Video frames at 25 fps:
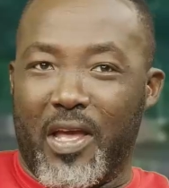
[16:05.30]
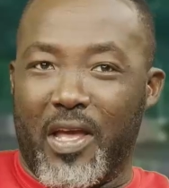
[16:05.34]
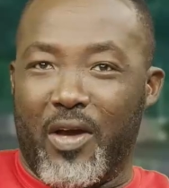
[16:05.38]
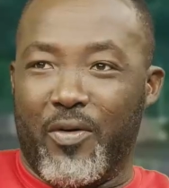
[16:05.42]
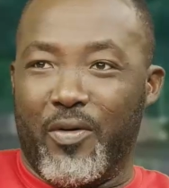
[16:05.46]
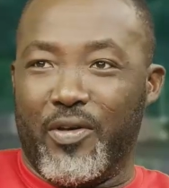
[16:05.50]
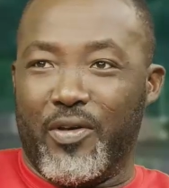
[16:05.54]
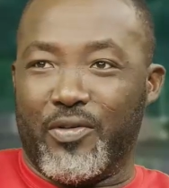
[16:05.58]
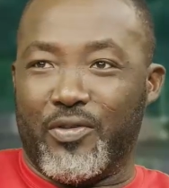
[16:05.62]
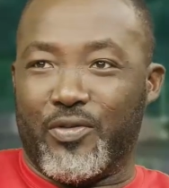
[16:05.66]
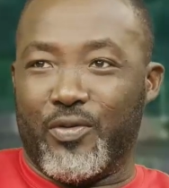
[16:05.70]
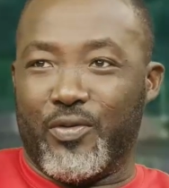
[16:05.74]

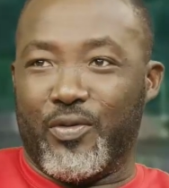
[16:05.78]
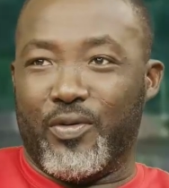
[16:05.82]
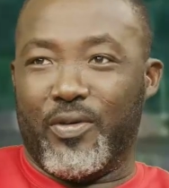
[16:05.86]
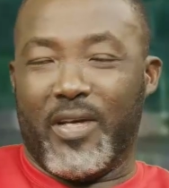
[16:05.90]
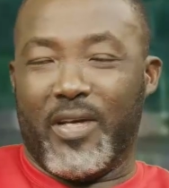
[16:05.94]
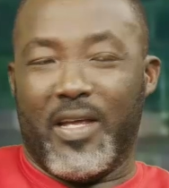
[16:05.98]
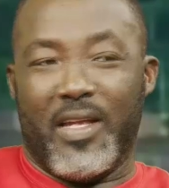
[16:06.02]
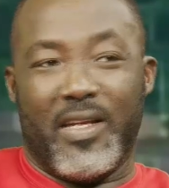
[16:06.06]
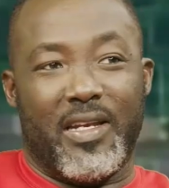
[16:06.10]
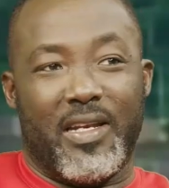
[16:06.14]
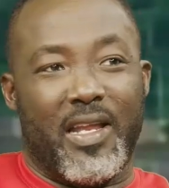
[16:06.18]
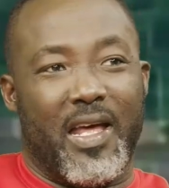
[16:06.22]
way so
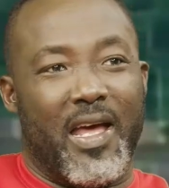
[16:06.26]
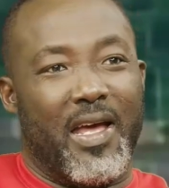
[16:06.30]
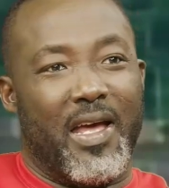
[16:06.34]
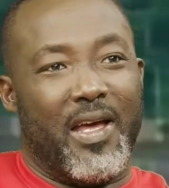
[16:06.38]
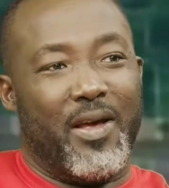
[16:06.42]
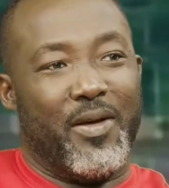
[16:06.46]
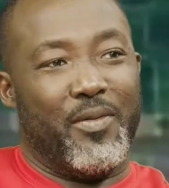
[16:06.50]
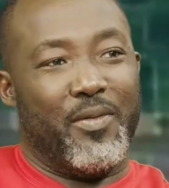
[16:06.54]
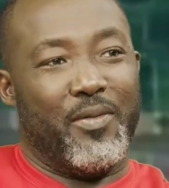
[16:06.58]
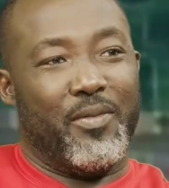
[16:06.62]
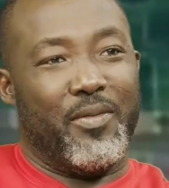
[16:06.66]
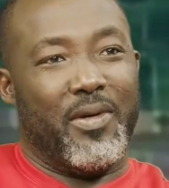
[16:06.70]
and that
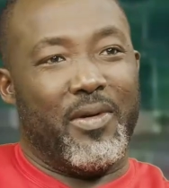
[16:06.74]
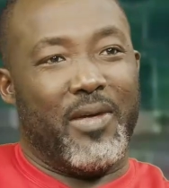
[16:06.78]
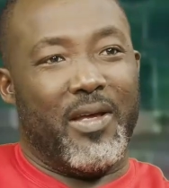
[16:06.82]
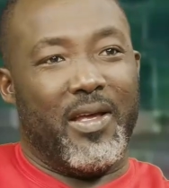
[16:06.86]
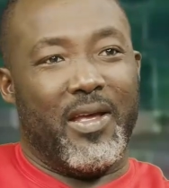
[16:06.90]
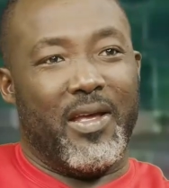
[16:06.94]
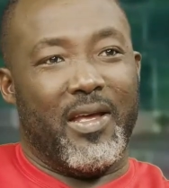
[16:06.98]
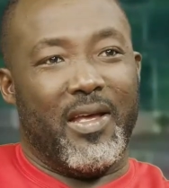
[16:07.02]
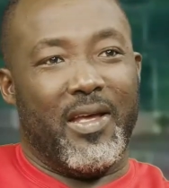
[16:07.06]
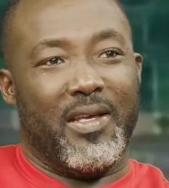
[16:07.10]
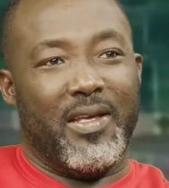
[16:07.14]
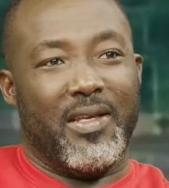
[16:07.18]

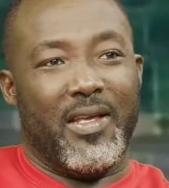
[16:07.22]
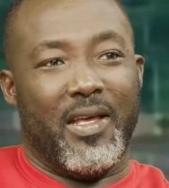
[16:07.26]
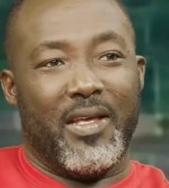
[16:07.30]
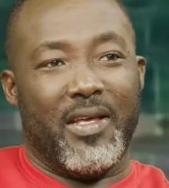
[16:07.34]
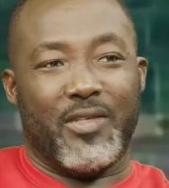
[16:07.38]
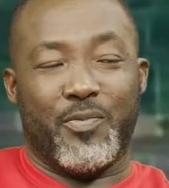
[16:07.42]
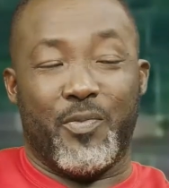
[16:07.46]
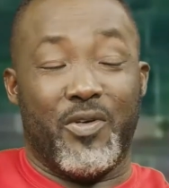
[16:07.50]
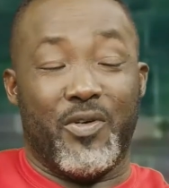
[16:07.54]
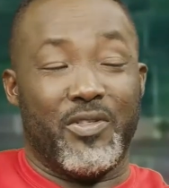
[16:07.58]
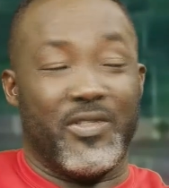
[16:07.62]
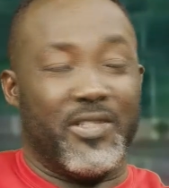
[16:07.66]
yeah
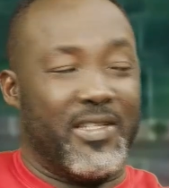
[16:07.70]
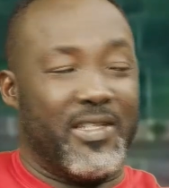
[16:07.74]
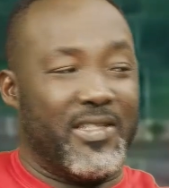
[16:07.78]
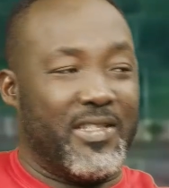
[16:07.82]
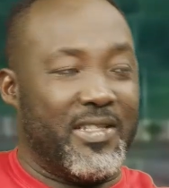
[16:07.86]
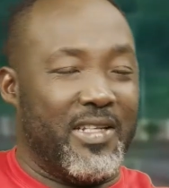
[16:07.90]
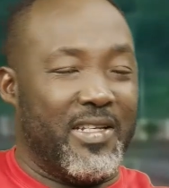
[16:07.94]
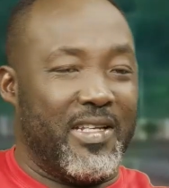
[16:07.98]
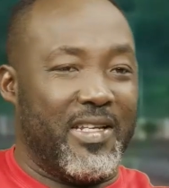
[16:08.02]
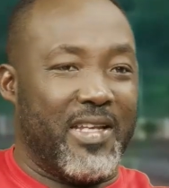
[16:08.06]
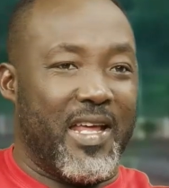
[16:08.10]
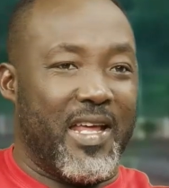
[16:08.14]
sponsors in